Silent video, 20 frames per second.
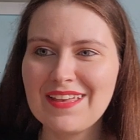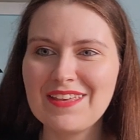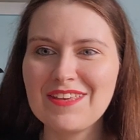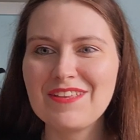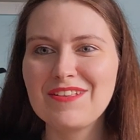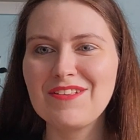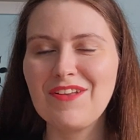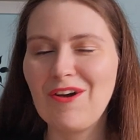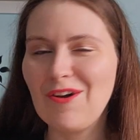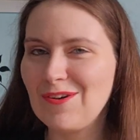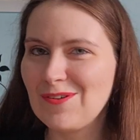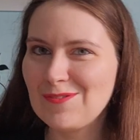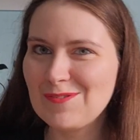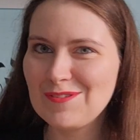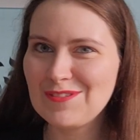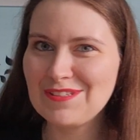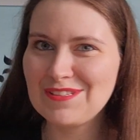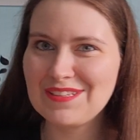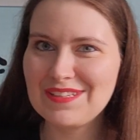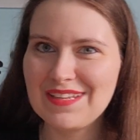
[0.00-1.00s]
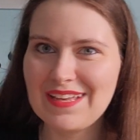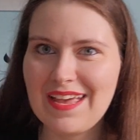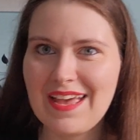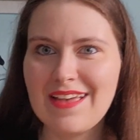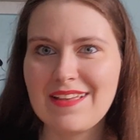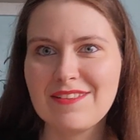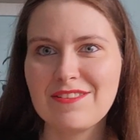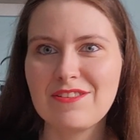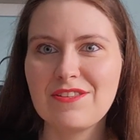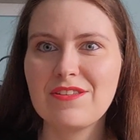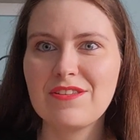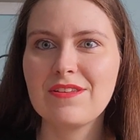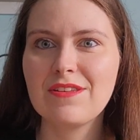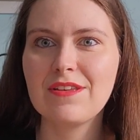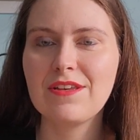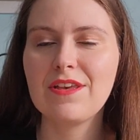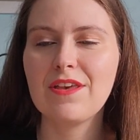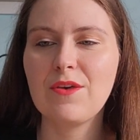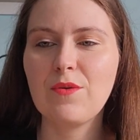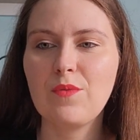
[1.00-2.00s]
in August, and uh,
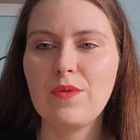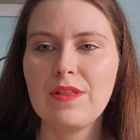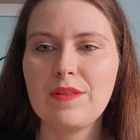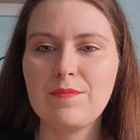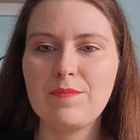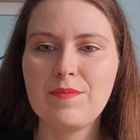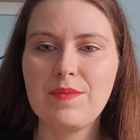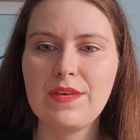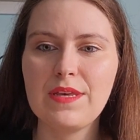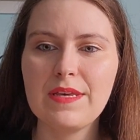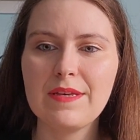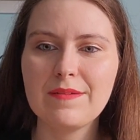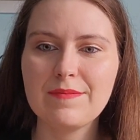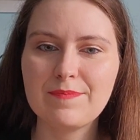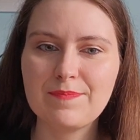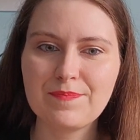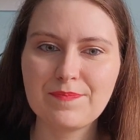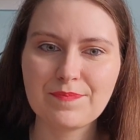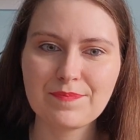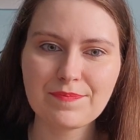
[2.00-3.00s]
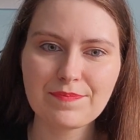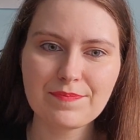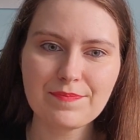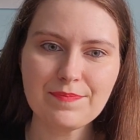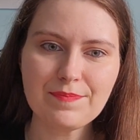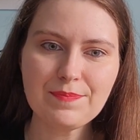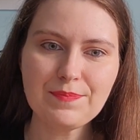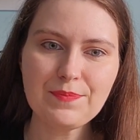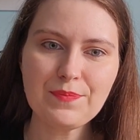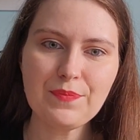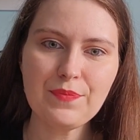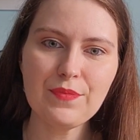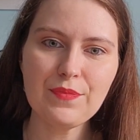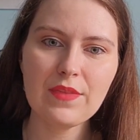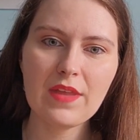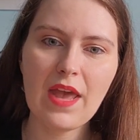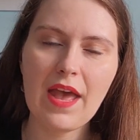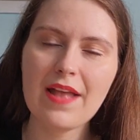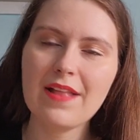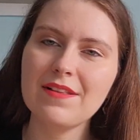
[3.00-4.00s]
it will be
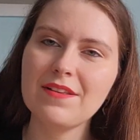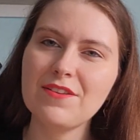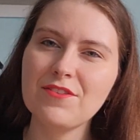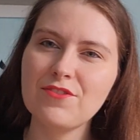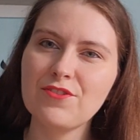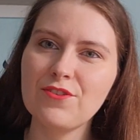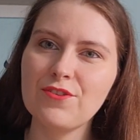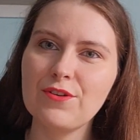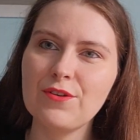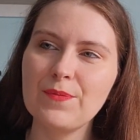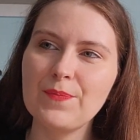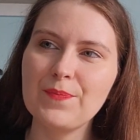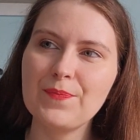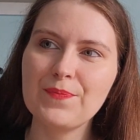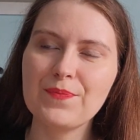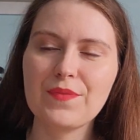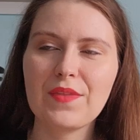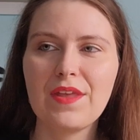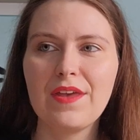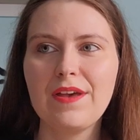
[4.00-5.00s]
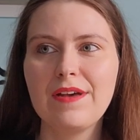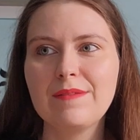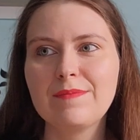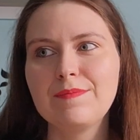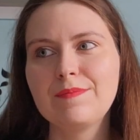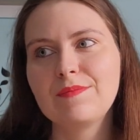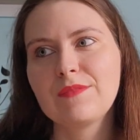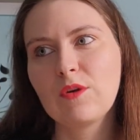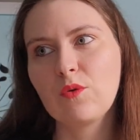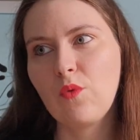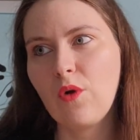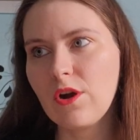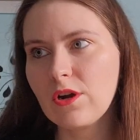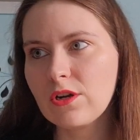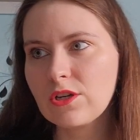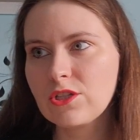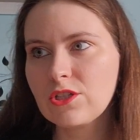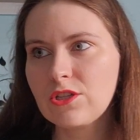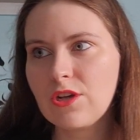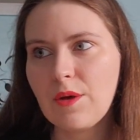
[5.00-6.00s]
a little um,
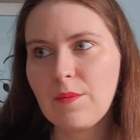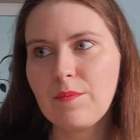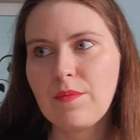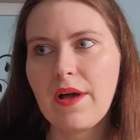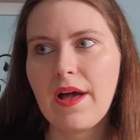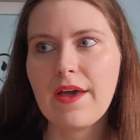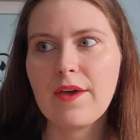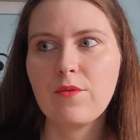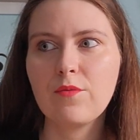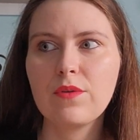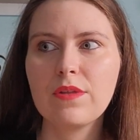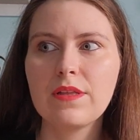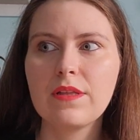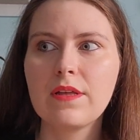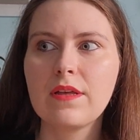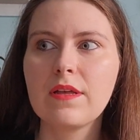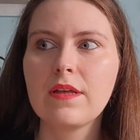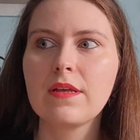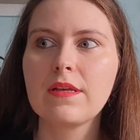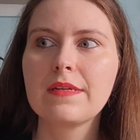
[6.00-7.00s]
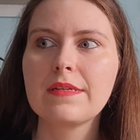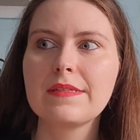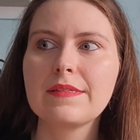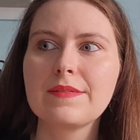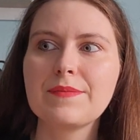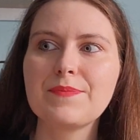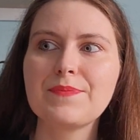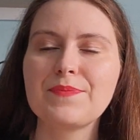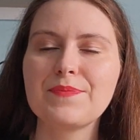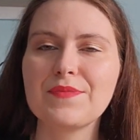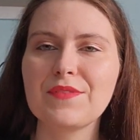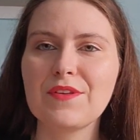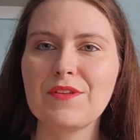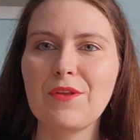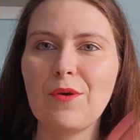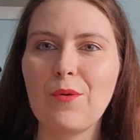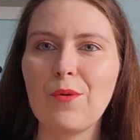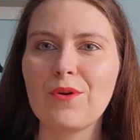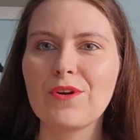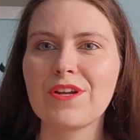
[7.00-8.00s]
workshop. I will, you
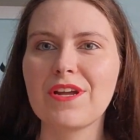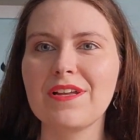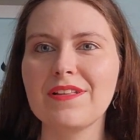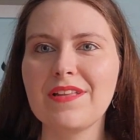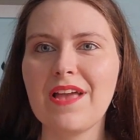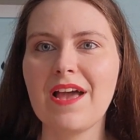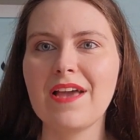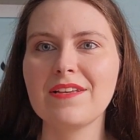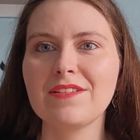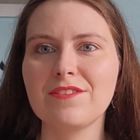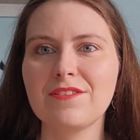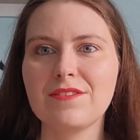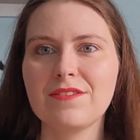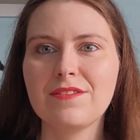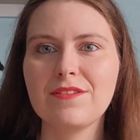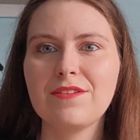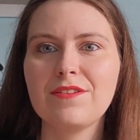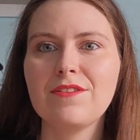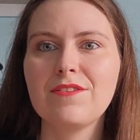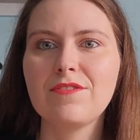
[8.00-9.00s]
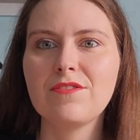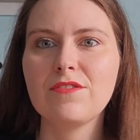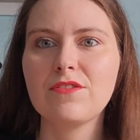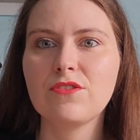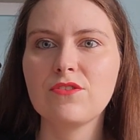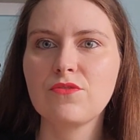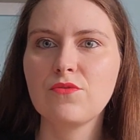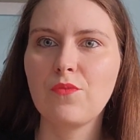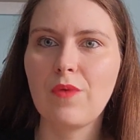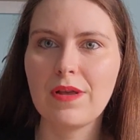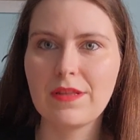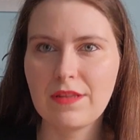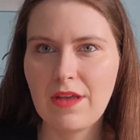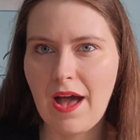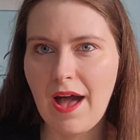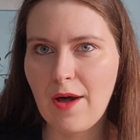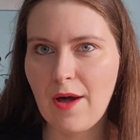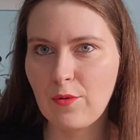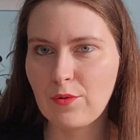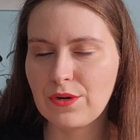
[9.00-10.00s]
know, organize uh, this one
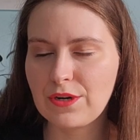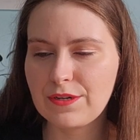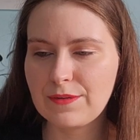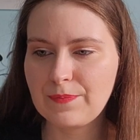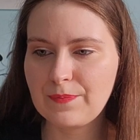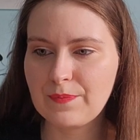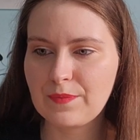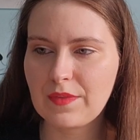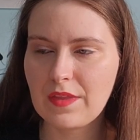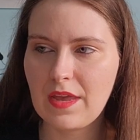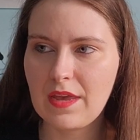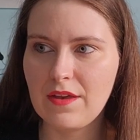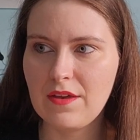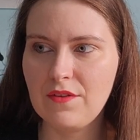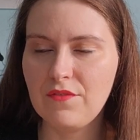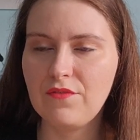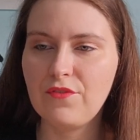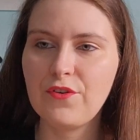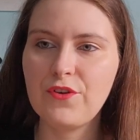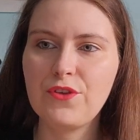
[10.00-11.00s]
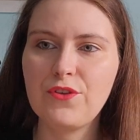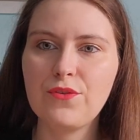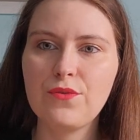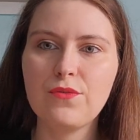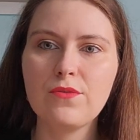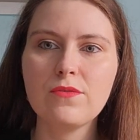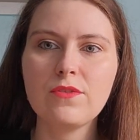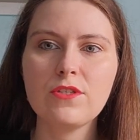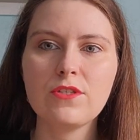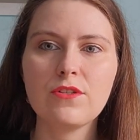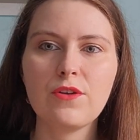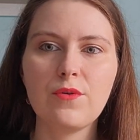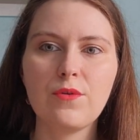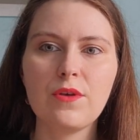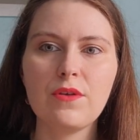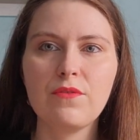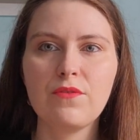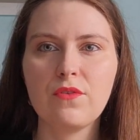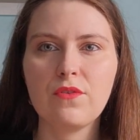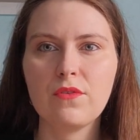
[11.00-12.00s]
hour uh, for you. So
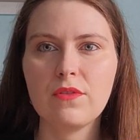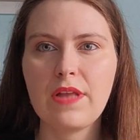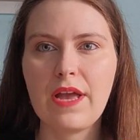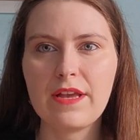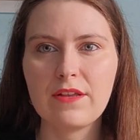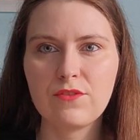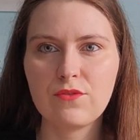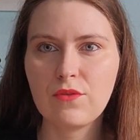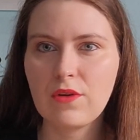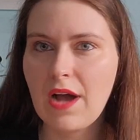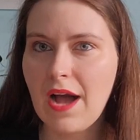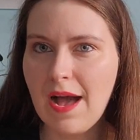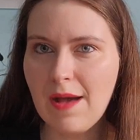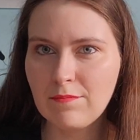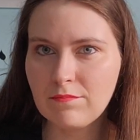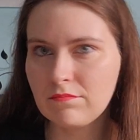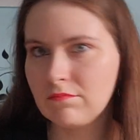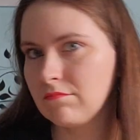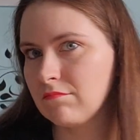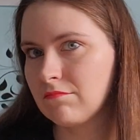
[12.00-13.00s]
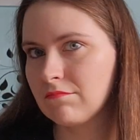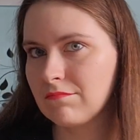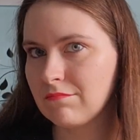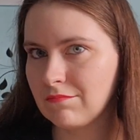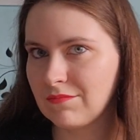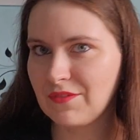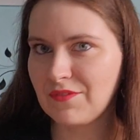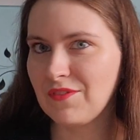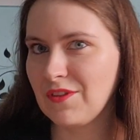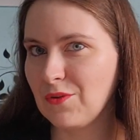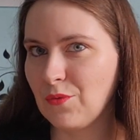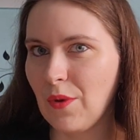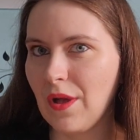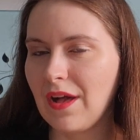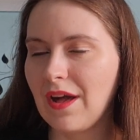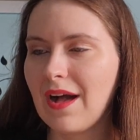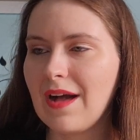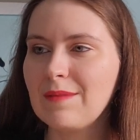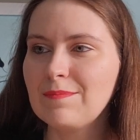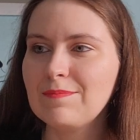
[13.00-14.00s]
if you'd like to come, you're
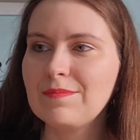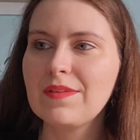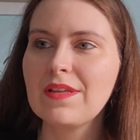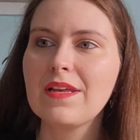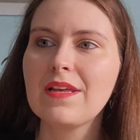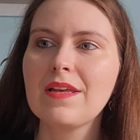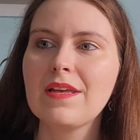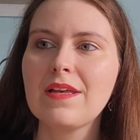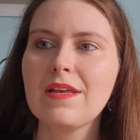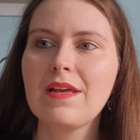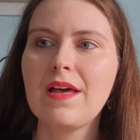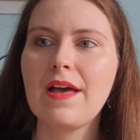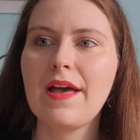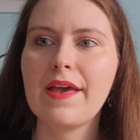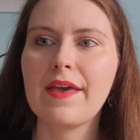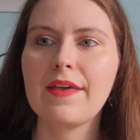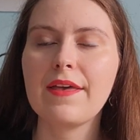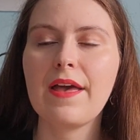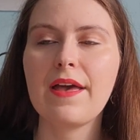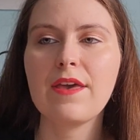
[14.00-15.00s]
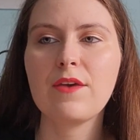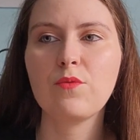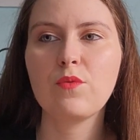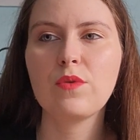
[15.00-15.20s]
welcome. I, I